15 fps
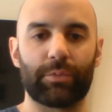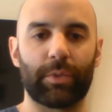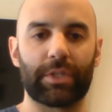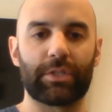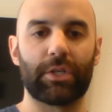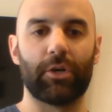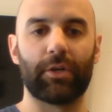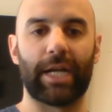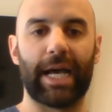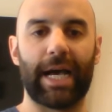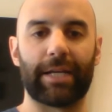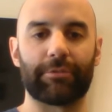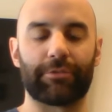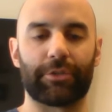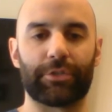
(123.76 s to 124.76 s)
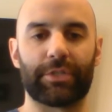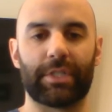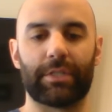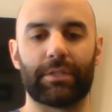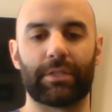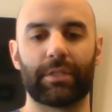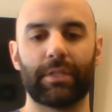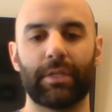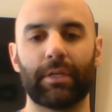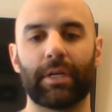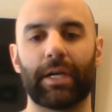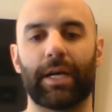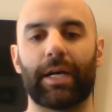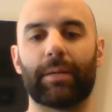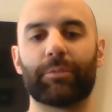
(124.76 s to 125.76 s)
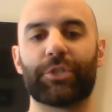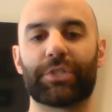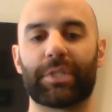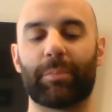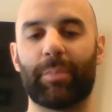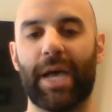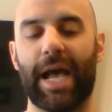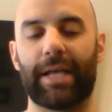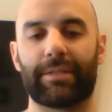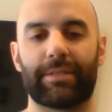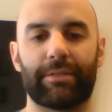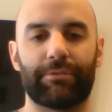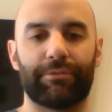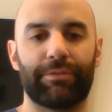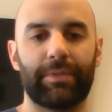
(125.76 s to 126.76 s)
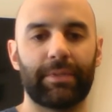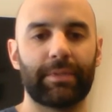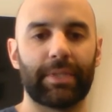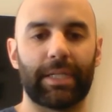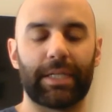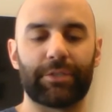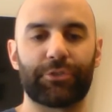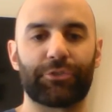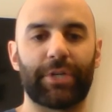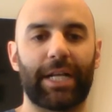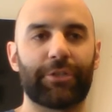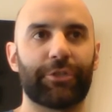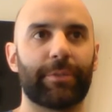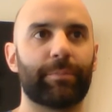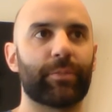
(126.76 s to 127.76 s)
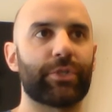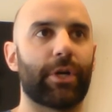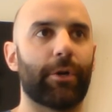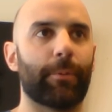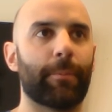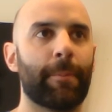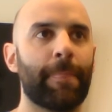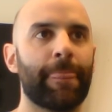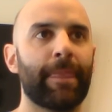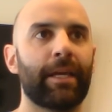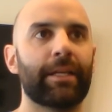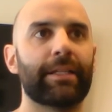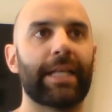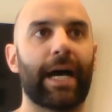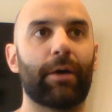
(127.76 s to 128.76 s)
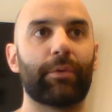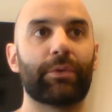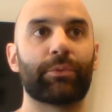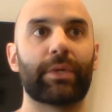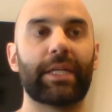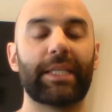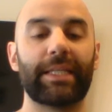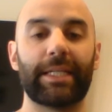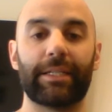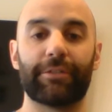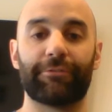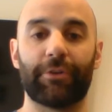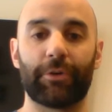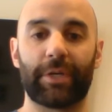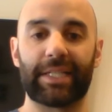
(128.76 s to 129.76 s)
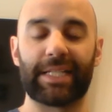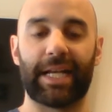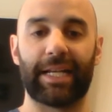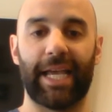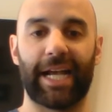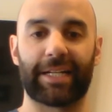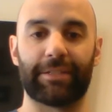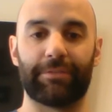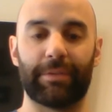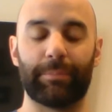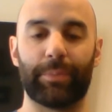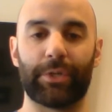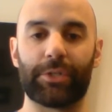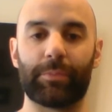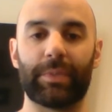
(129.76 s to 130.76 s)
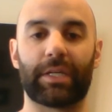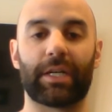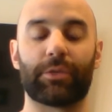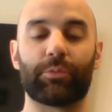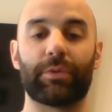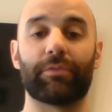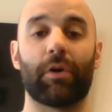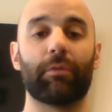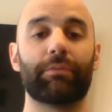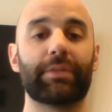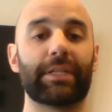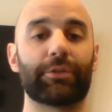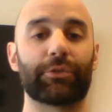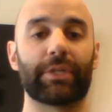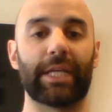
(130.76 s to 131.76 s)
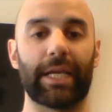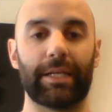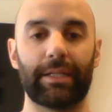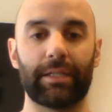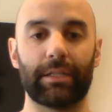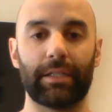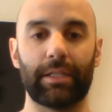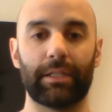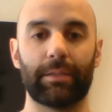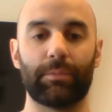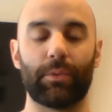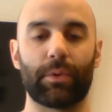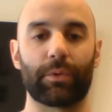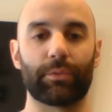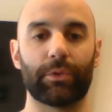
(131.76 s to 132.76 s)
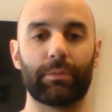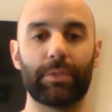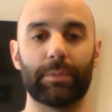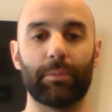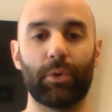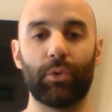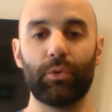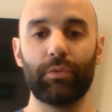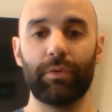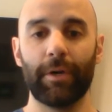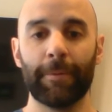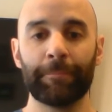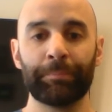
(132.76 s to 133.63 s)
what's going on versus just a passive stretch. So now we really need to focus on active inputs because we've hopefully created a little more room to move.